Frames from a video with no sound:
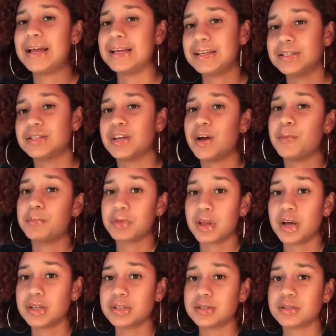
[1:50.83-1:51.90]
that is a
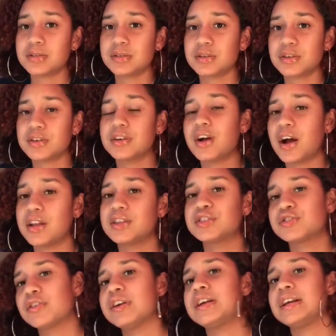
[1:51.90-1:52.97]
plus.
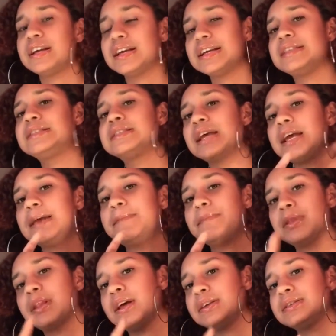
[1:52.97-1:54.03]
College credit, it's
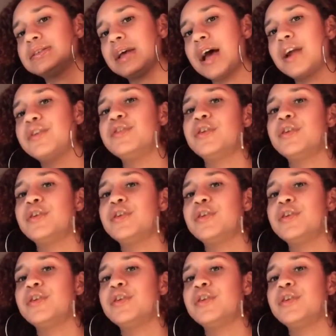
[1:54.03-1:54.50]
a plus.